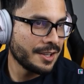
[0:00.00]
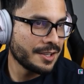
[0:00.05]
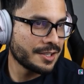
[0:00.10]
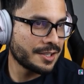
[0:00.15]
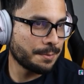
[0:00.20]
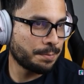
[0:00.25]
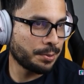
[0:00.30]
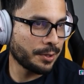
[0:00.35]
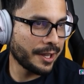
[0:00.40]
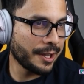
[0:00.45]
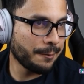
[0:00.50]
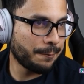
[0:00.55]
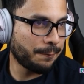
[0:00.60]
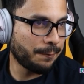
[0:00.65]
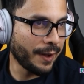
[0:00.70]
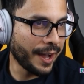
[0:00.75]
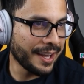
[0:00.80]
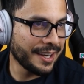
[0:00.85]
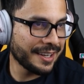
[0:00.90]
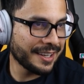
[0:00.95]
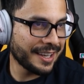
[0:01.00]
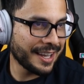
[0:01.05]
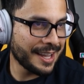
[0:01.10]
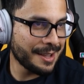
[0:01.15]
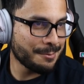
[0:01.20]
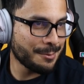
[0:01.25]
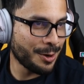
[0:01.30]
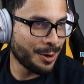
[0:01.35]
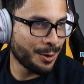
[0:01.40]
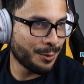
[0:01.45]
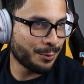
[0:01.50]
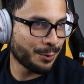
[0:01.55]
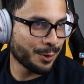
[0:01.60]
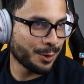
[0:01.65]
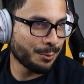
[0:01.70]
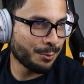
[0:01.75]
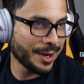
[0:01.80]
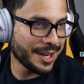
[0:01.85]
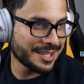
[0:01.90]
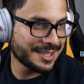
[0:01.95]
to play a fighting game over a
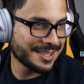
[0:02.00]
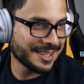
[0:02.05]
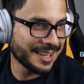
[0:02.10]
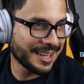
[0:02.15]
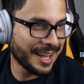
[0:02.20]
racing